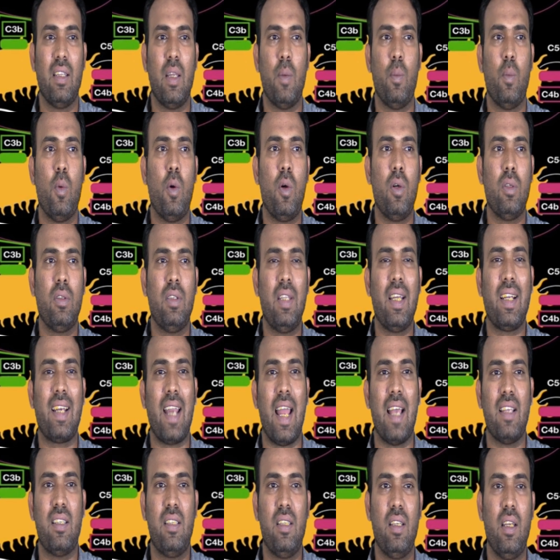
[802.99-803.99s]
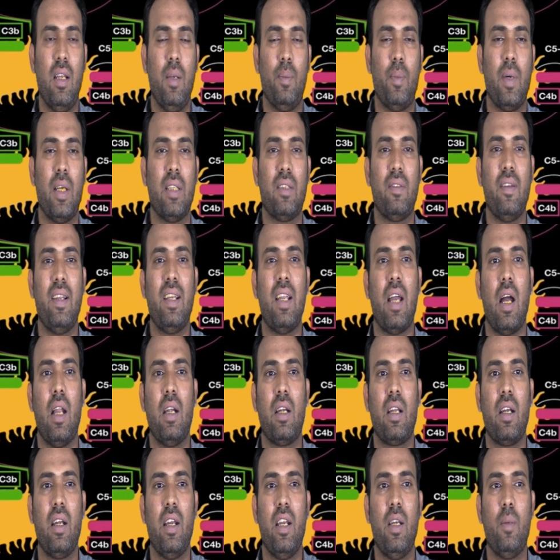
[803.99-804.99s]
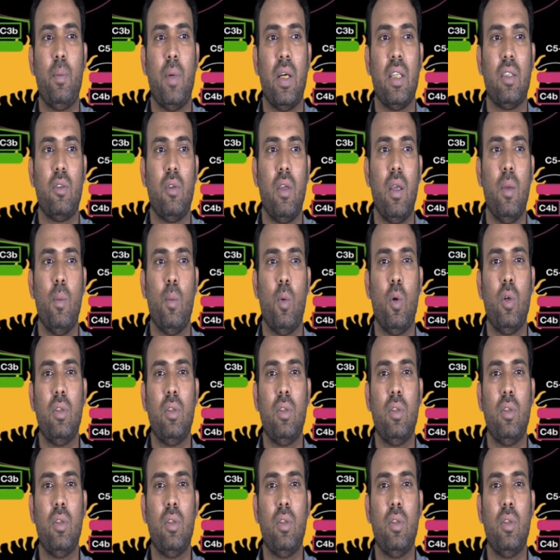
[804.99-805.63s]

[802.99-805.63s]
both the classical pathway and alternate pathway,